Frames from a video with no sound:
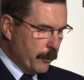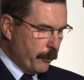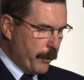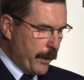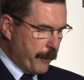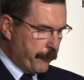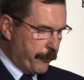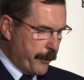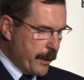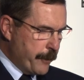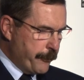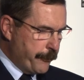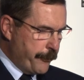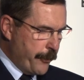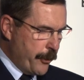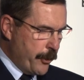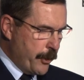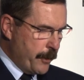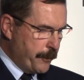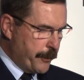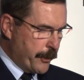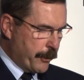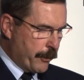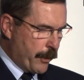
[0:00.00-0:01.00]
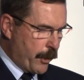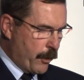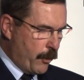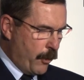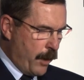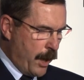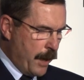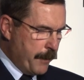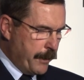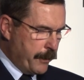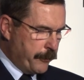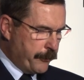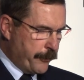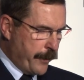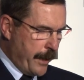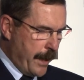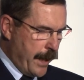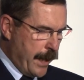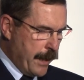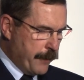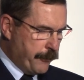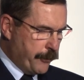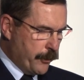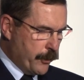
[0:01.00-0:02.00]
We have reaffirmed the requirement
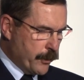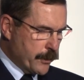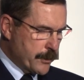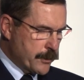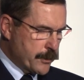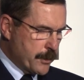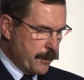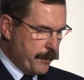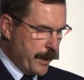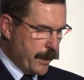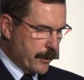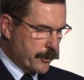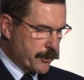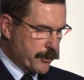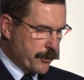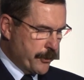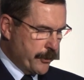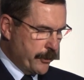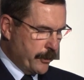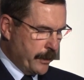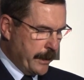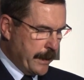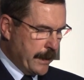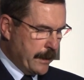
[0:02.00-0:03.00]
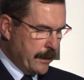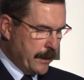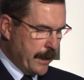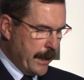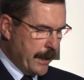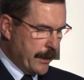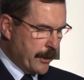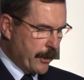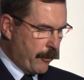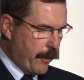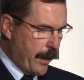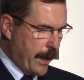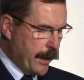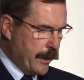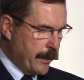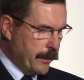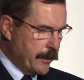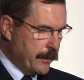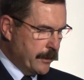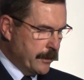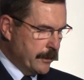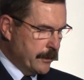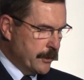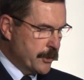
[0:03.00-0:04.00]
for Air Force to be a truly
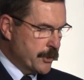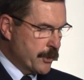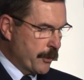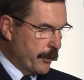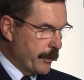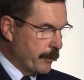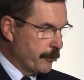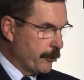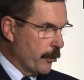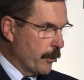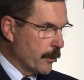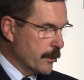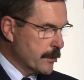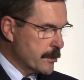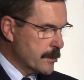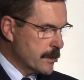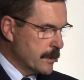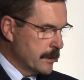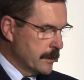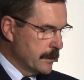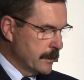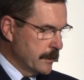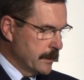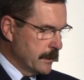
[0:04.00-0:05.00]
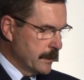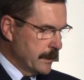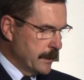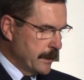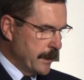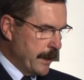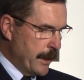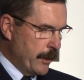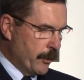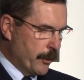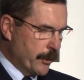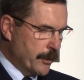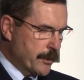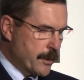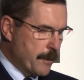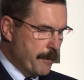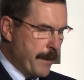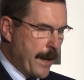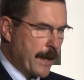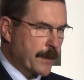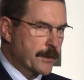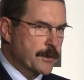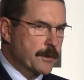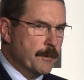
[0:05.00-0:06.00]
integrated joint force in order to
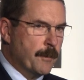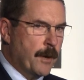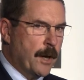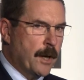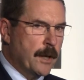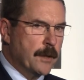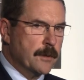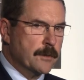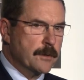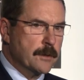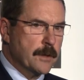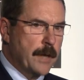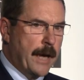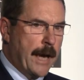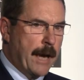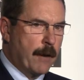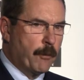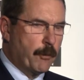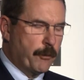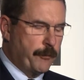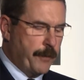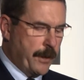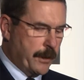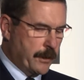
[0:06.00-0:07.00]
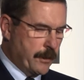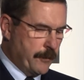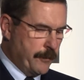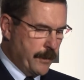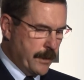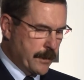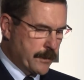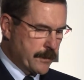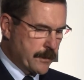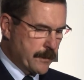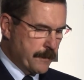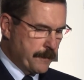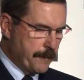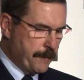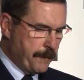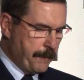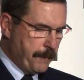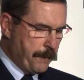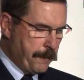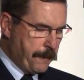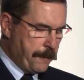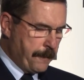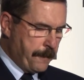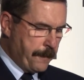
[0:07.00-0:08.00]
maximise our effectiveness.
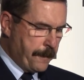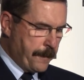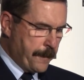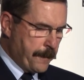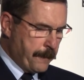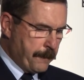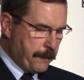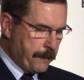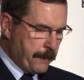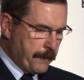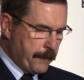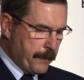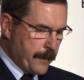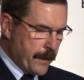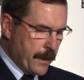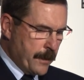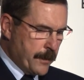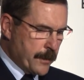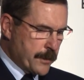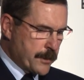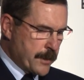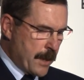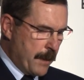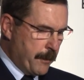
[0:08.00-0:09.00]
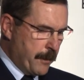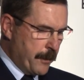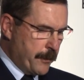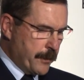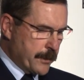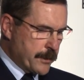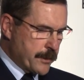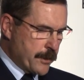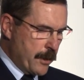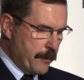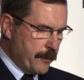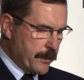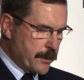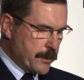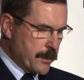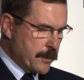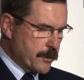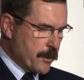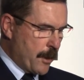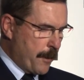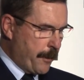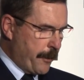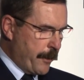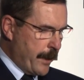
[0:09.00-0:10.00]
The sum of the
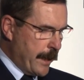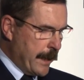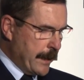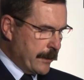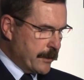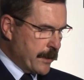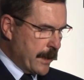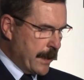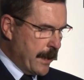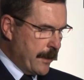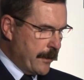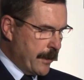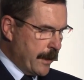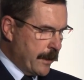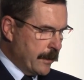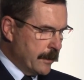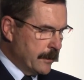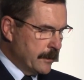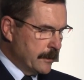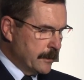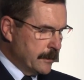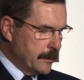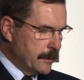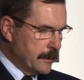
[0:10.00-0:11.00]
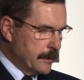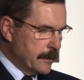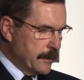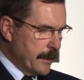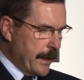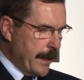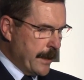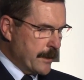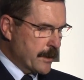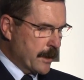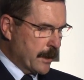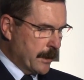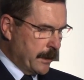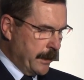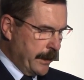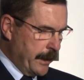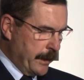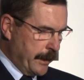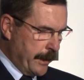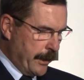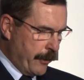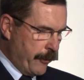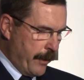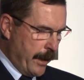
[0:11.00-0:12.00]
services operating together is
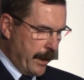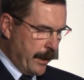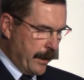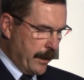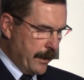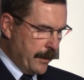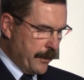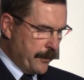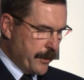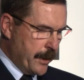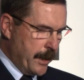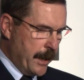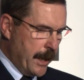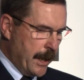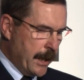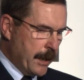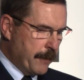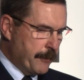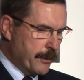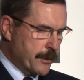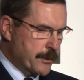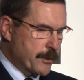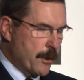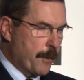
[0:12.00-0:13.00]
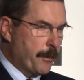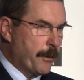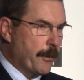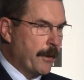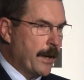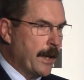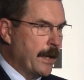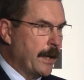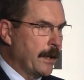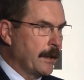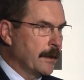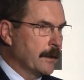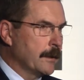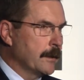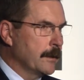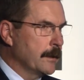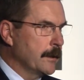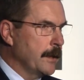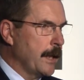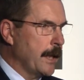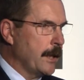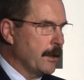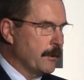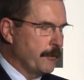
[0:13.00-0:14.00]
clearly greater than any of us operating
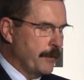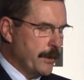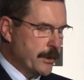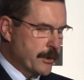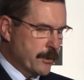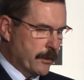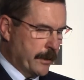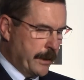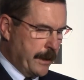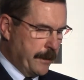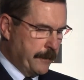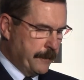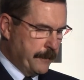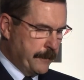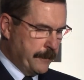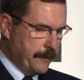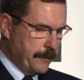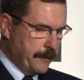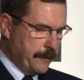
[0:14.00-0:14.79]
individually.